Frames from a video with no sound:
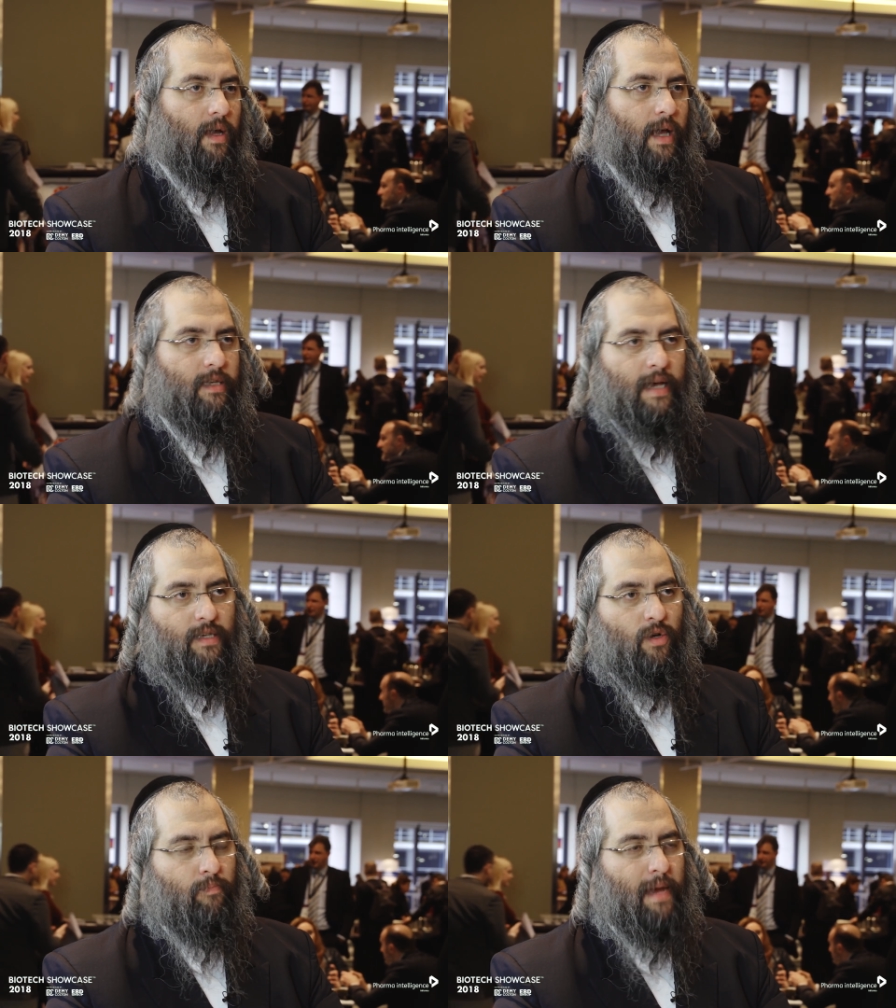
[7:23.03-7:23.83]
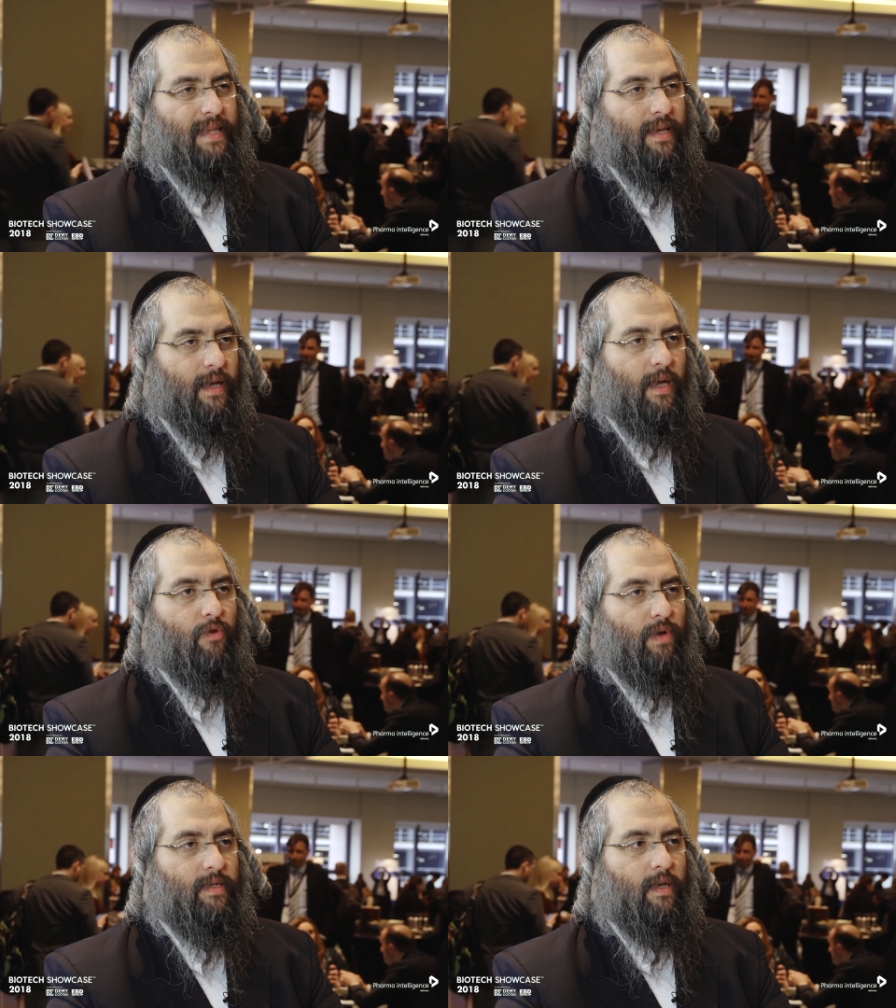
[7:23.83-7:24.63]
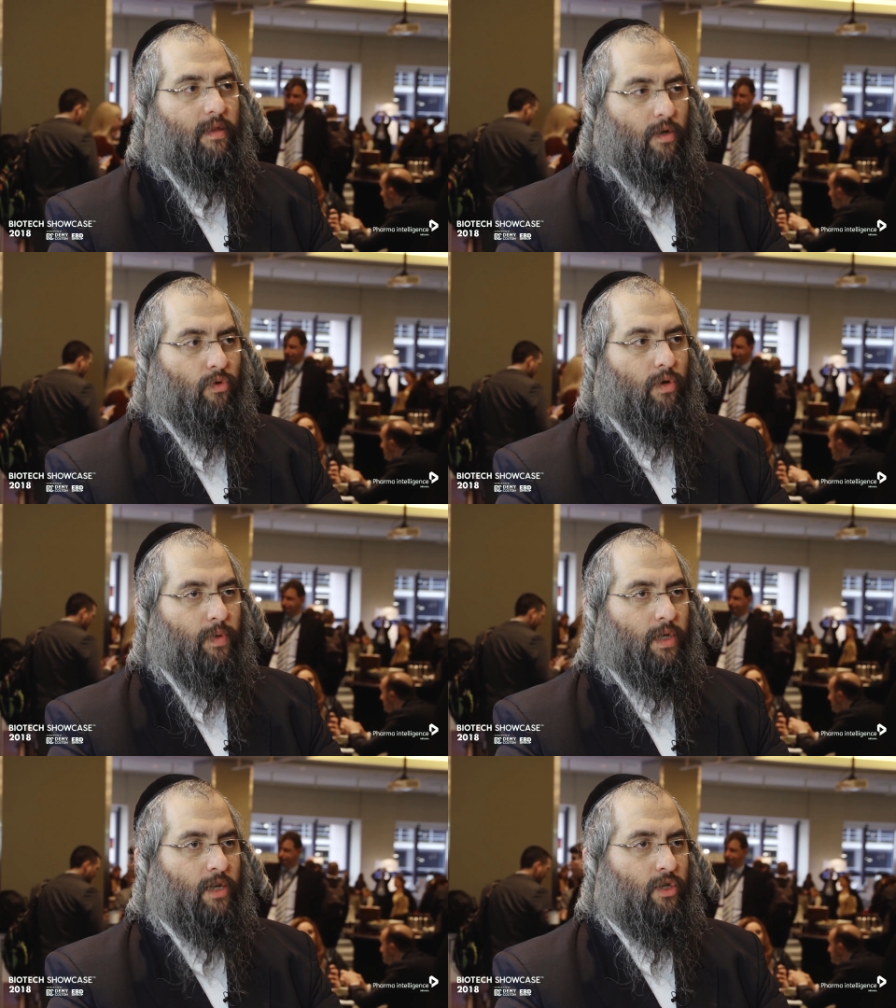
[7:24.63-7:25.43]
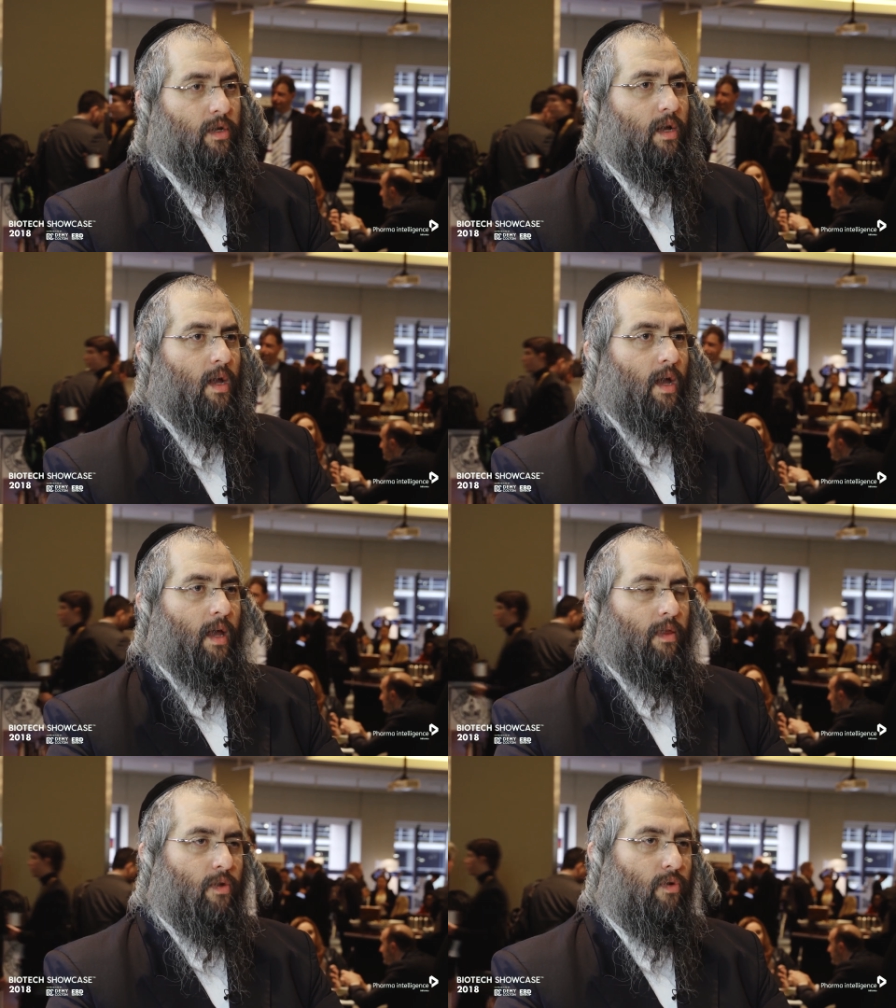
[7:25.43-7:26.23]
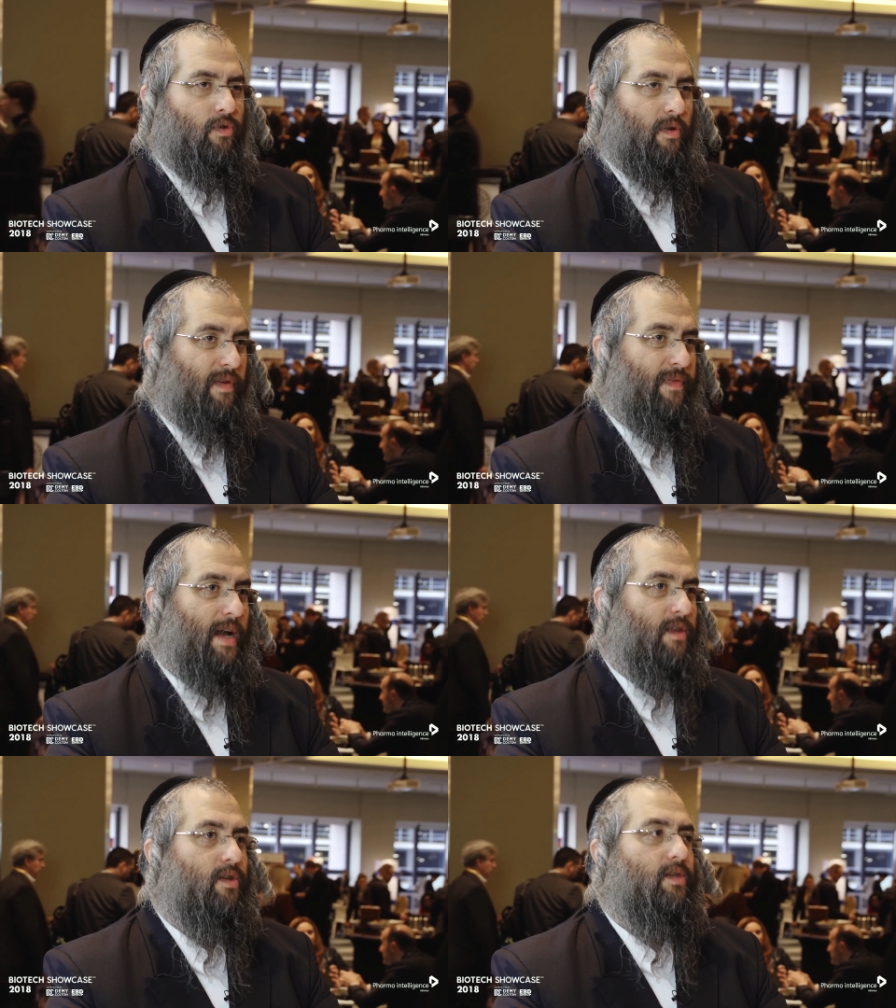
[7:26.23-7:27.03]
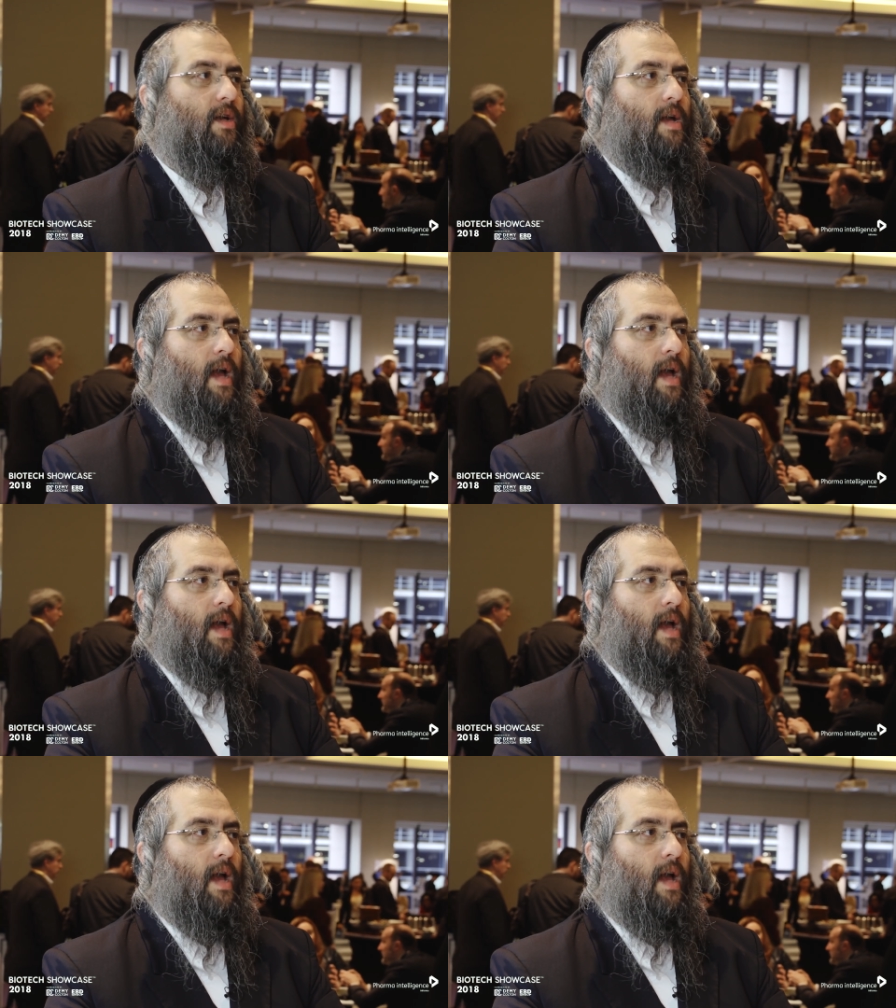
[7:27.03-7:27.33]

It has dramatic increase in the neuroprotection in the neurotrophic factors.